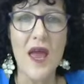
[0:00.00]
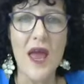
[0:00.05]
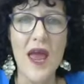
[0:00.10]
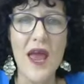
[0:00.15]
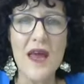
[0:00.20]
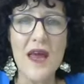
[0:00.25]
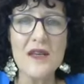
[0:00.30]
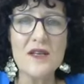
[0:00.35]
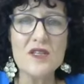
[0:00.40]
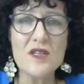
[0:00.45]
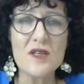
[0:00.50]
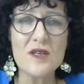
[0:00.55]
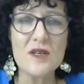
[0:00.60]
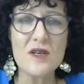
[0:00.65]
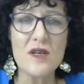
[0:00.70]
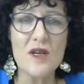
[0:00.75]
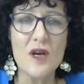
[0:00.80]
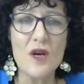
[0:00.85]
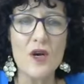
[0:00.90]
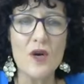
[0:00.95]
And
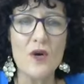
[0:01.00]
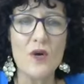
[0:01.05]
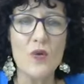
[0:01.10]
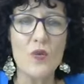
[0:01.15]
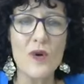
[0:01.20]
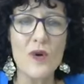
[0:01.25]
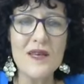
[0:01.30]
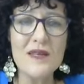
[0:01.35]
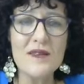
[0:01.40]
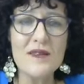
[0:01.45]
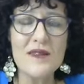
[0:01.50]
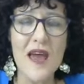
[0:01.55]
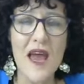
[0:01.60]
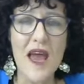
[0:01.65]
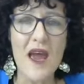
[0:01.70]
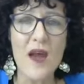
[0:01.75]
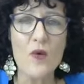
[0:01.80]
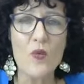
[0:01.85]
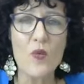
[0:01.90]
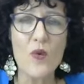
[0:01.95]
with
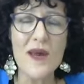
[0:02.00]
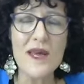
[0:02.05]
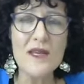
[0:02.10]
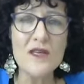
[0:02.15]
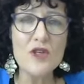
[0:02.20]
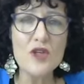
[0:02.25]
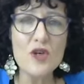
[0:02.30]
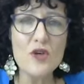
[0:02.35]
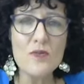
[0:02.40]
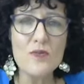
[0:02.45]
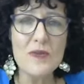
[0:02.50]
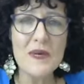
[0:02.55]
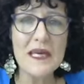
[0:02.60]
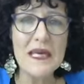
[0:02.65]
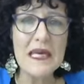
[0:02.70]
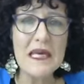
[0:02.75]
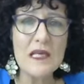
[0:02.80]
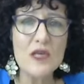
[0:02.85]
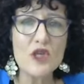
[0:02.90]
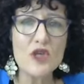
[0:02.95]
that, when you
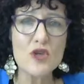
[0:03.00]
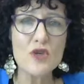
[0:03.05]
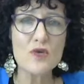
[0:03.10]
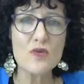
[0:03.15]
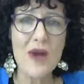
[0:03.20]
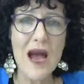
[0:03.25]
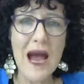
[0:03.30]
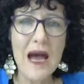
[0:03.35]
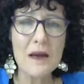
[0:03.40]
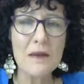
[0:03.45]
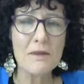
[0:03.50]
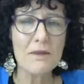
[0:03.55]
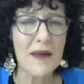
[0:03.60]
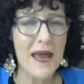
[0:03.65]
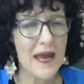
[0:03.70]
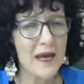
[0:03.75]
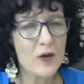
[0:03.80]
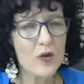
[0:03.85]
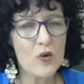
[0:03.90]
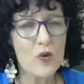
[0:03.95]
begin to
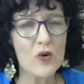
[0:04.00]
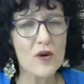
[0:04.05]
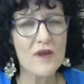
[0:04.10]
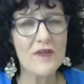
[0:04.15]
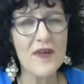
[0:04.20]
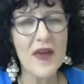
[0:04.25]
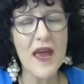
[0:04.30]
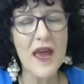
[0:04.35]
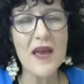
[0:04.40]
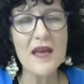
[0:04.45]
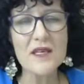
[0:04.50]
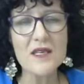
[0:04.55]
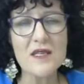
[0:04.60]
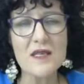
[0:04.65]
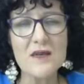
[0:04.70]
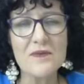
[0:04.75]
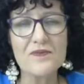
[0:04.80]
unpack all of that,